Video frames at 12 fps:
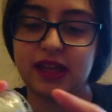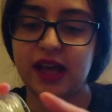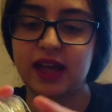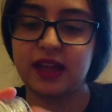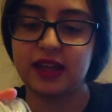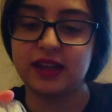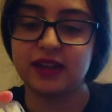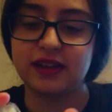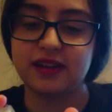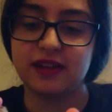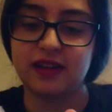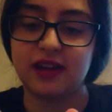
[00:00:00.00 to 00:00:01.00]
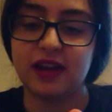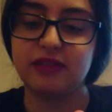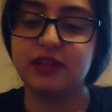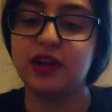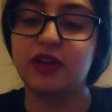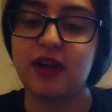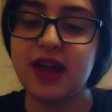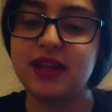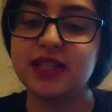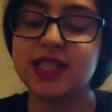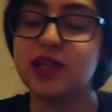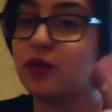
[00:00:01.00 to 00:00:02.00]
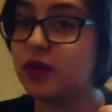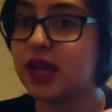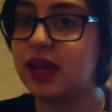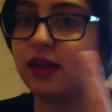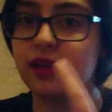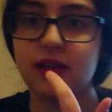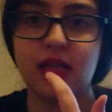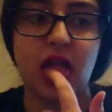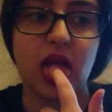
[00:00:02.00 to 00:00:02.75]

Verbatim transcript: and I regret not getting it.